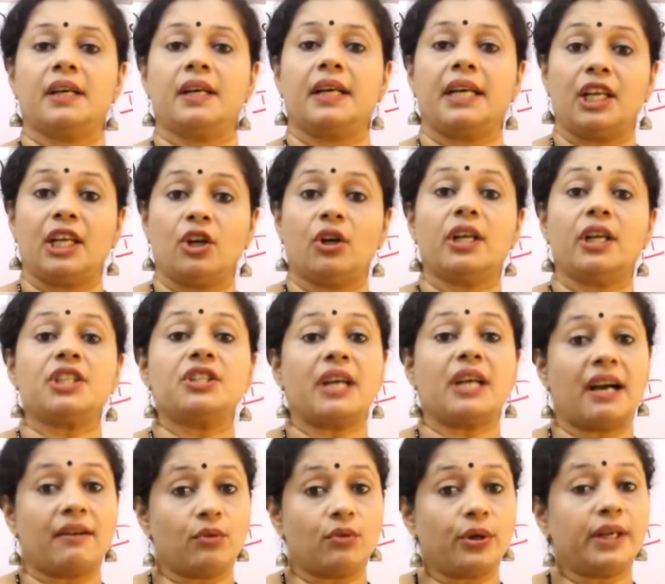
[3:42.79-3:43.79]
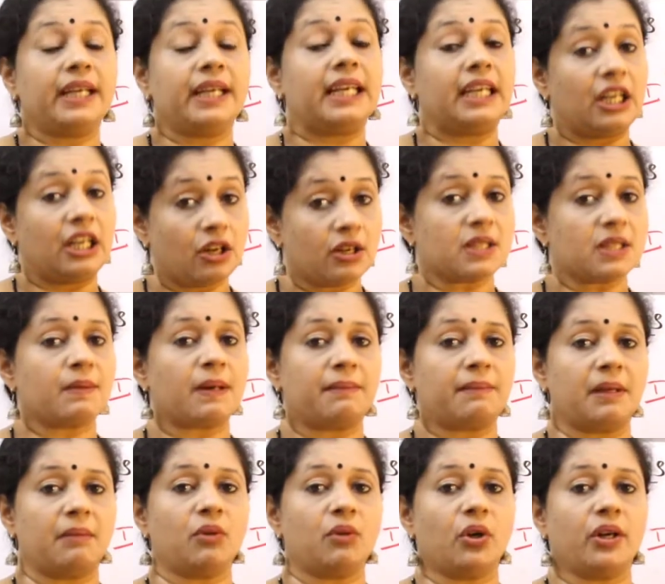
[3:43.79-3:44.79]
in order to avoid heat loss from
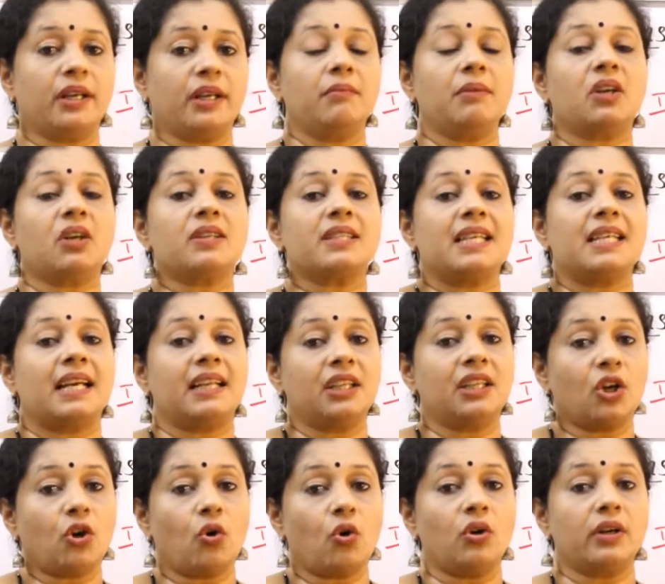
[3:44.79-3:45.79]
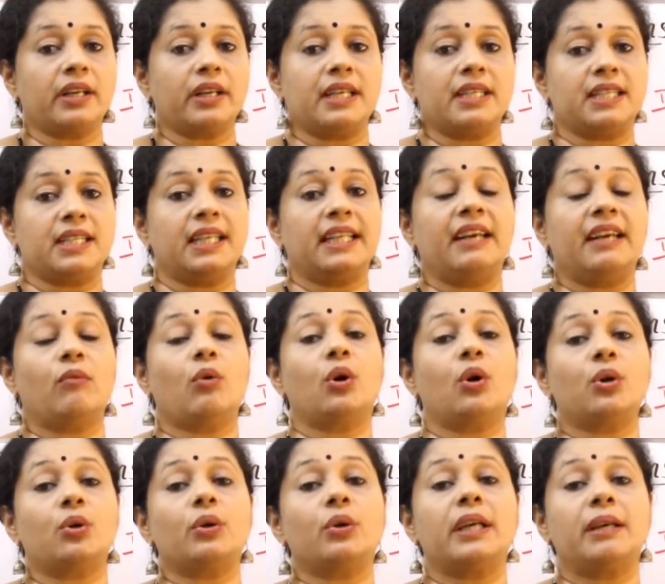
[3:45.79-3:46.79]
the body, because they are in the cold region, they
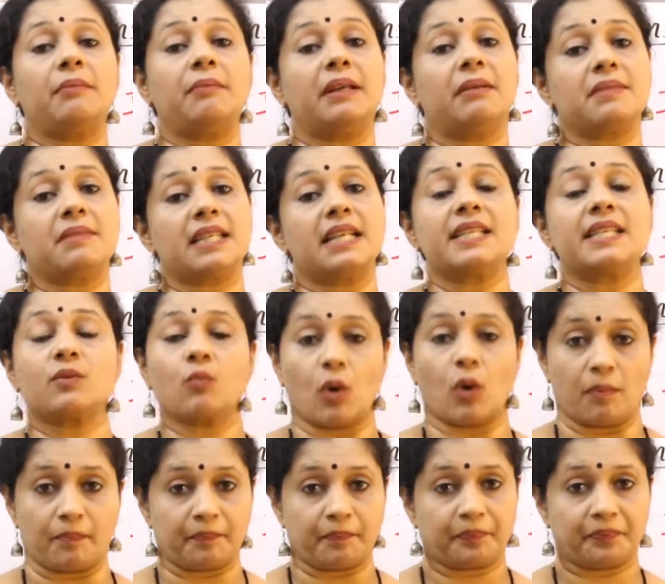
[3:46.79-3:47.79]
want to keep themselves warm.